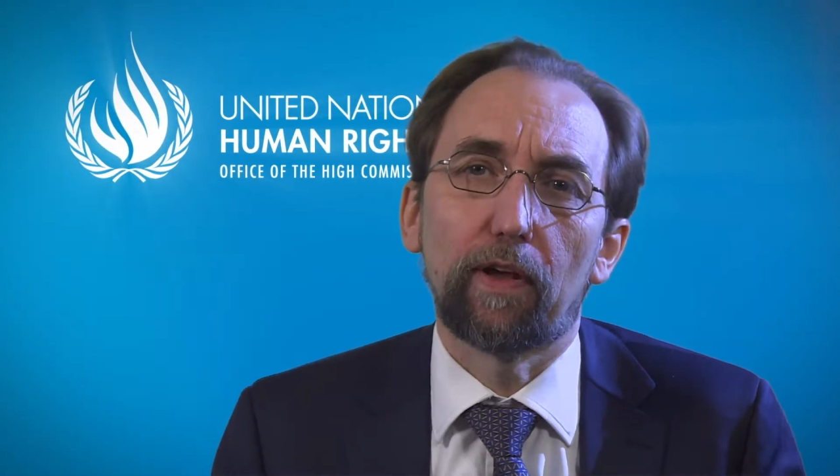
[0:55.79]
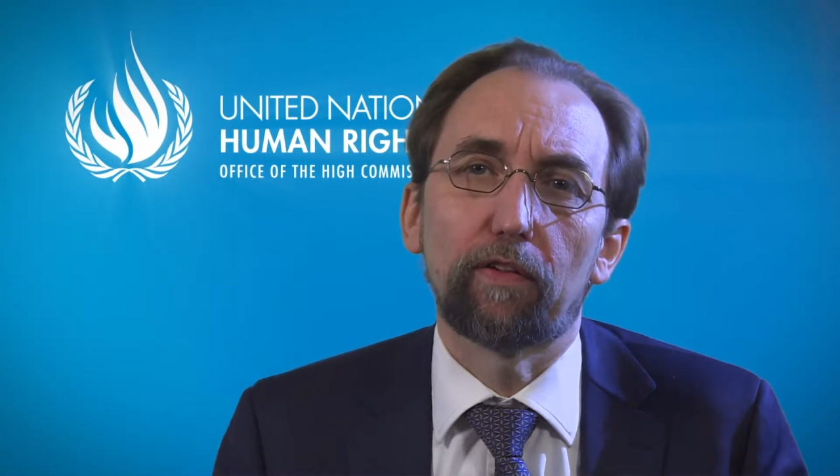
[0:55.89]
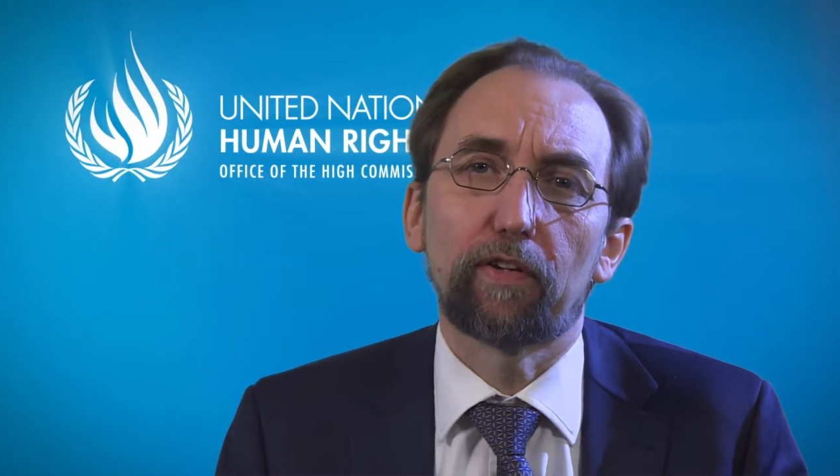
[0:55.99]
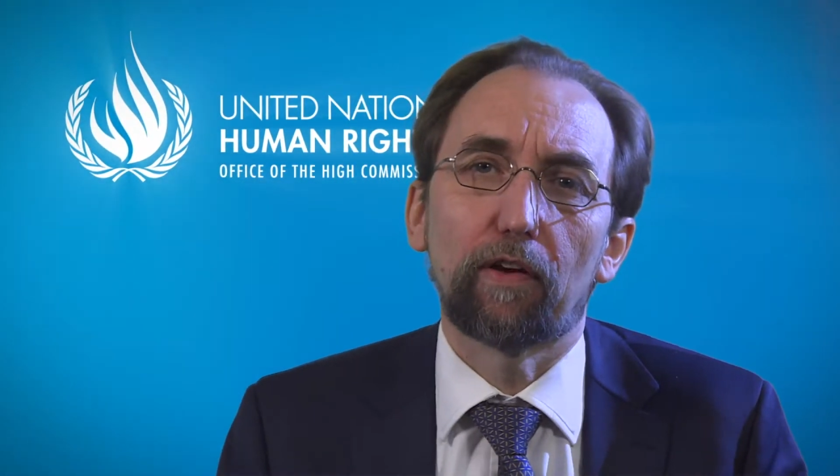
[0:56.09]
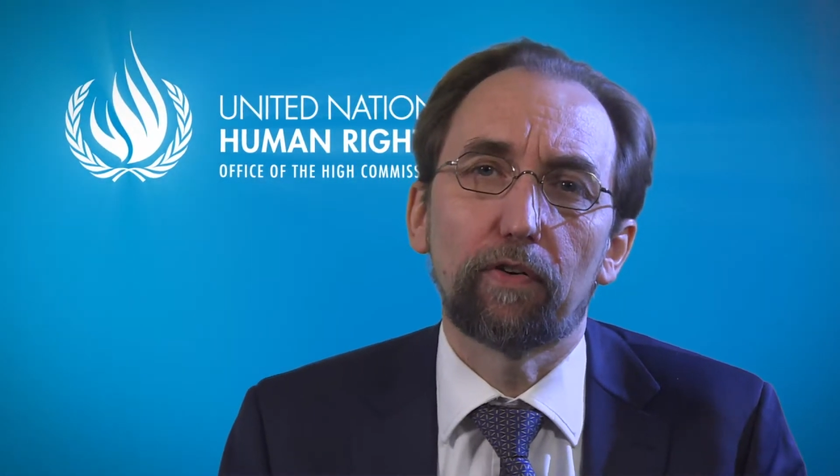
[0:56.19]
they
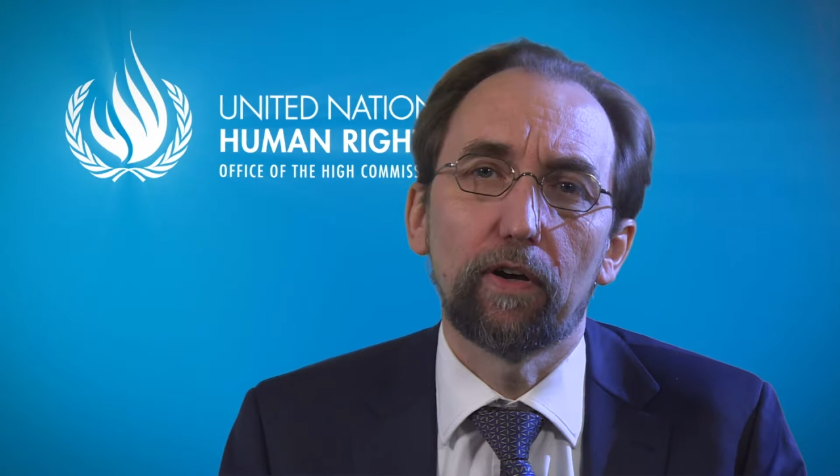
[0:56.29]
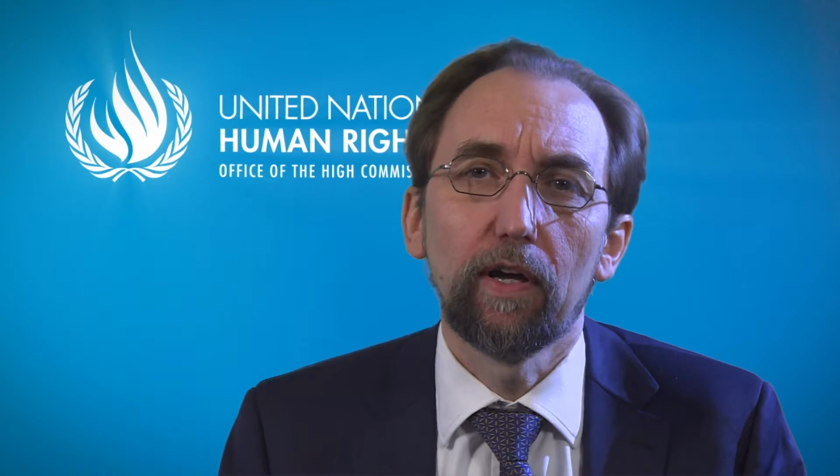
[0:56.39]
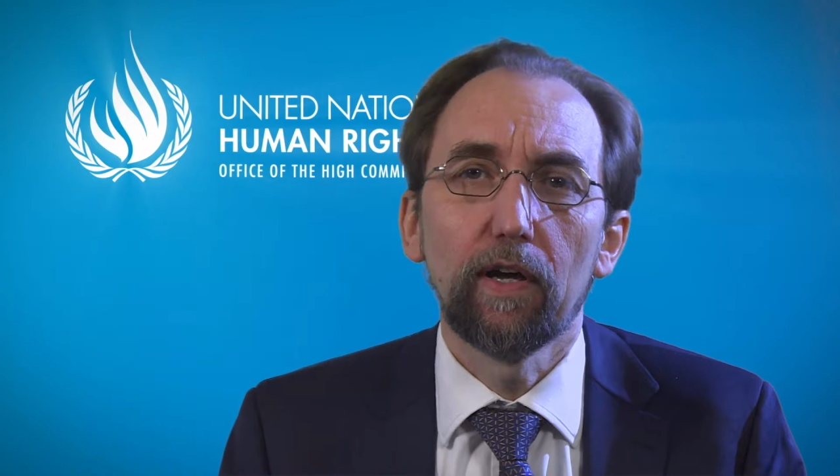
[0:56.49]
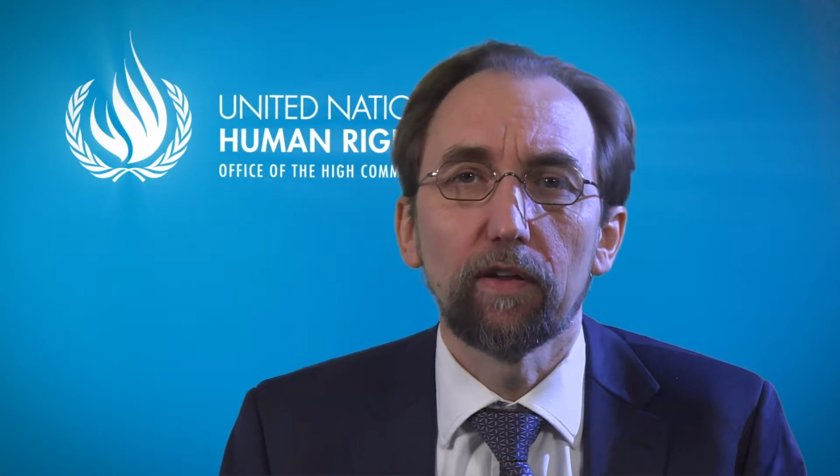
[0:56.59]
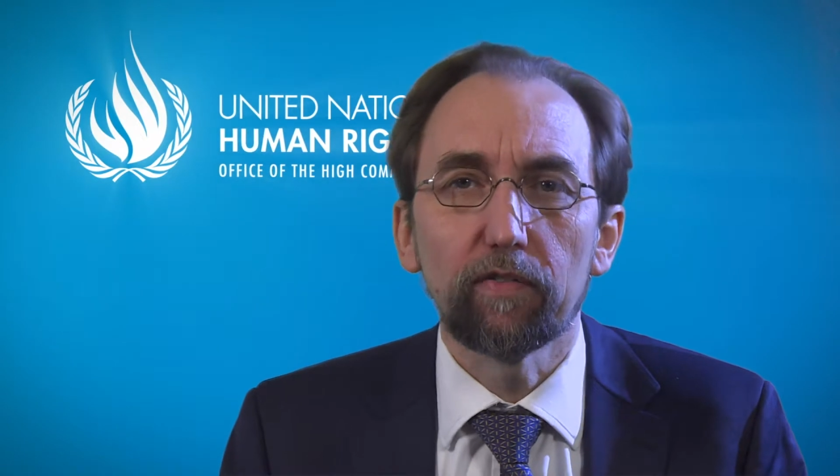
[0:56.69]
suffer
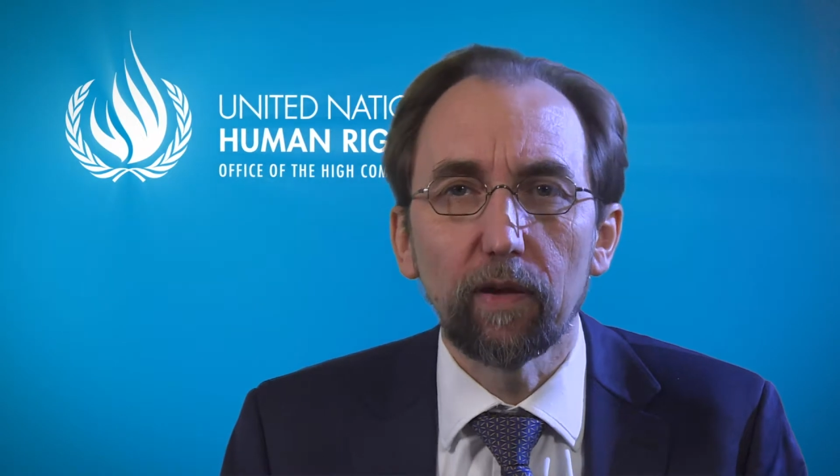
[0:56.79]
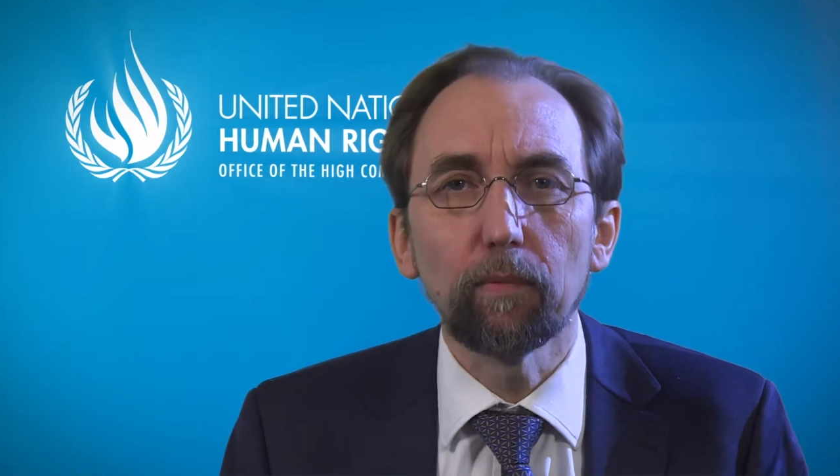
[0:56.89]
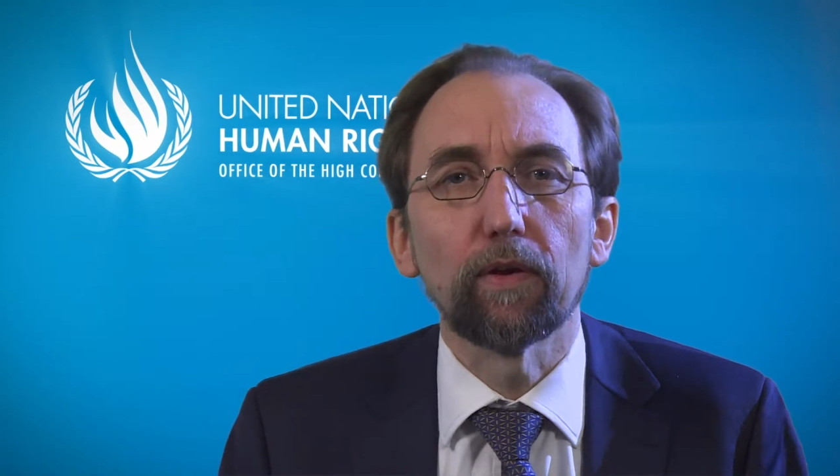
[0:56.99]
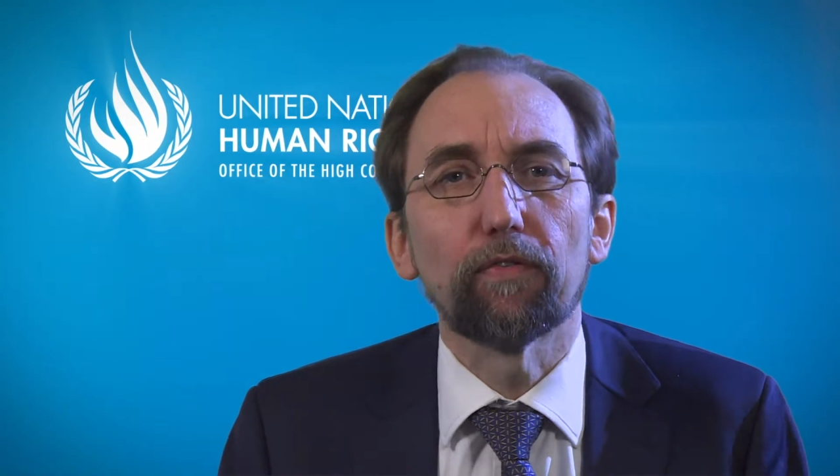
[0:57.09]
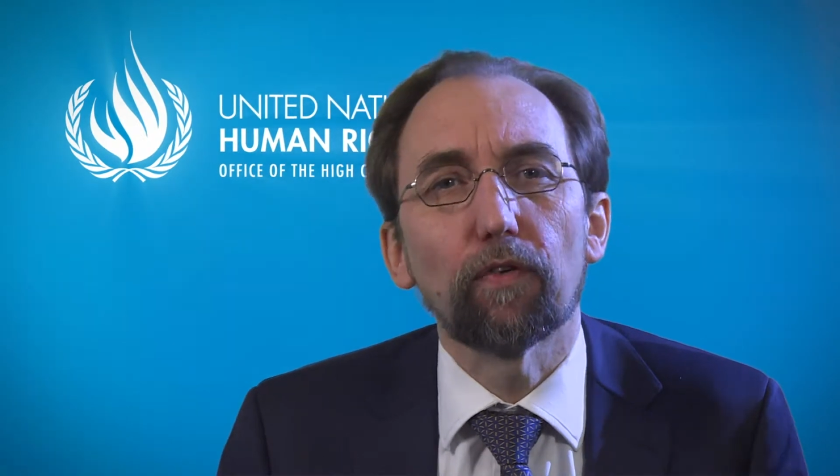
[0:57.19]

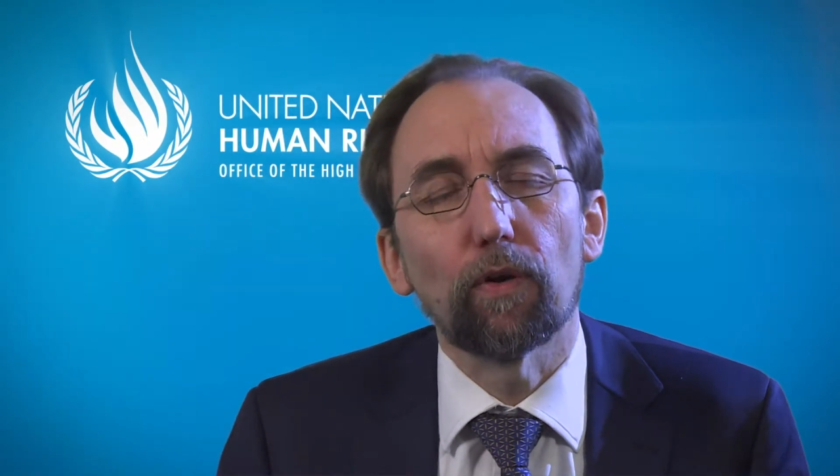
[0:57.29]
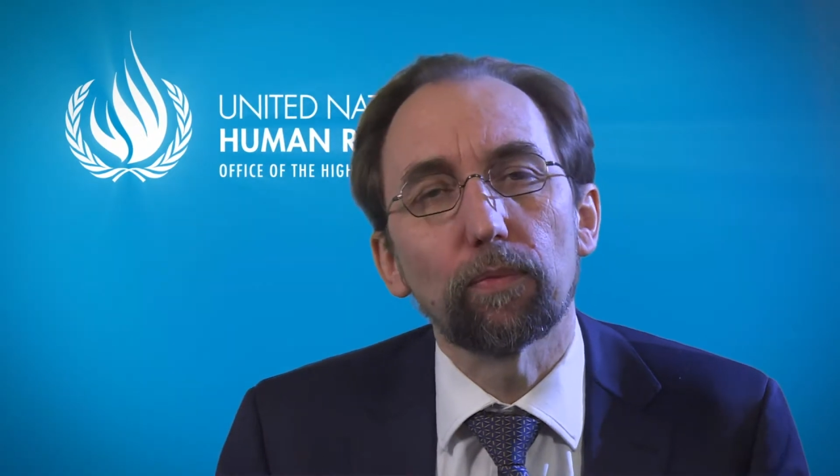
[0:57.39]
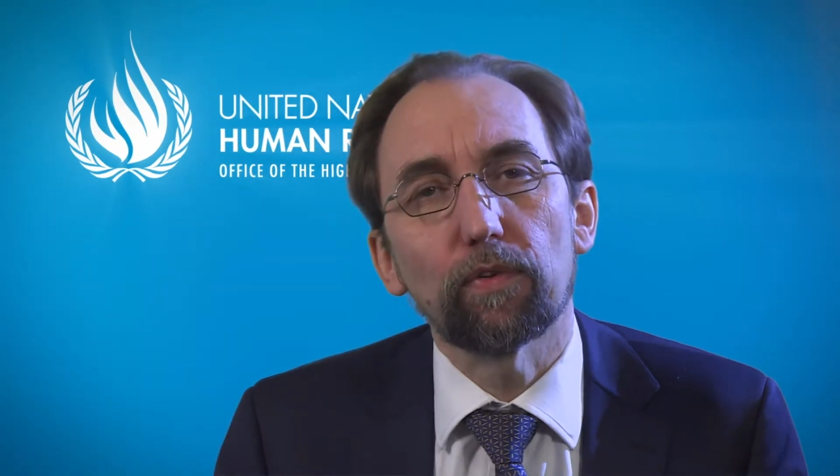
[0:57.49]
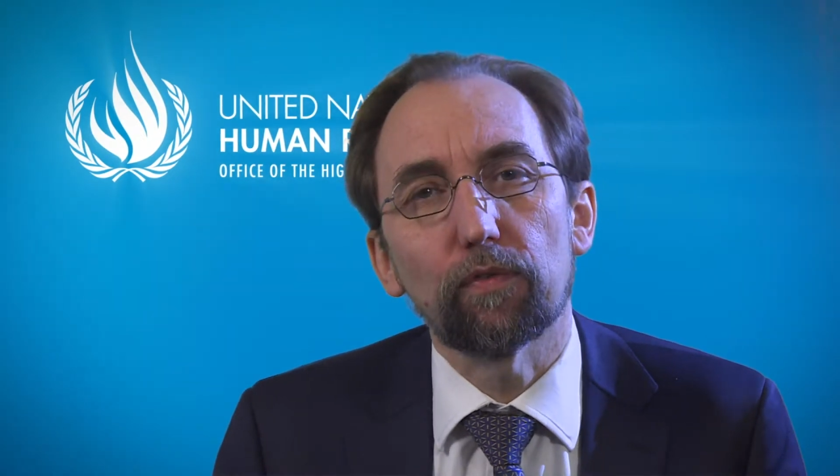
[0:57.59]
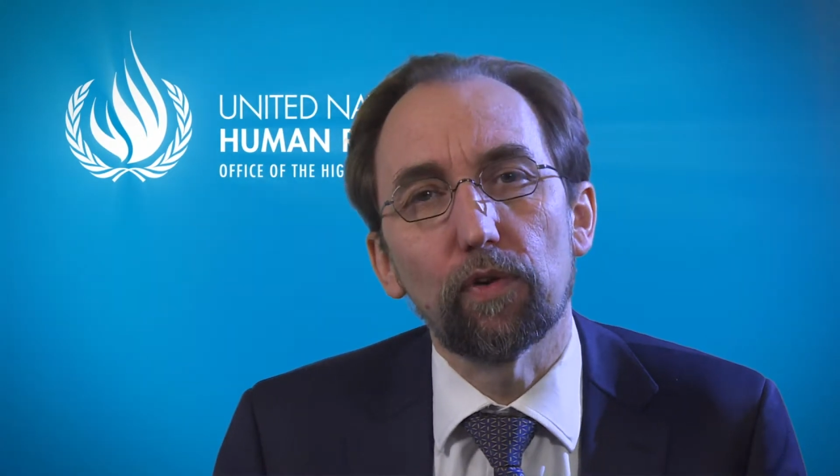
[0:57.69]
similar forms of